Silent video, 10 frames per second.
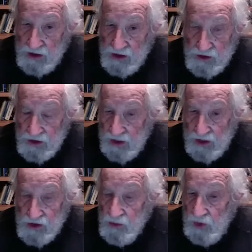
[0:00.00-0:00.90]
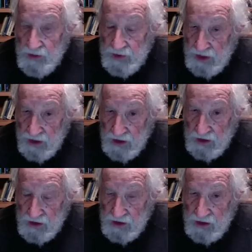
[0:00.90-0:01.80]
China's way behind.
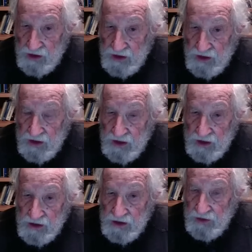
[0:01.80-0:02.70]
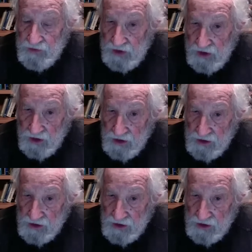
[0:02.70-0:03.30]
If you look at,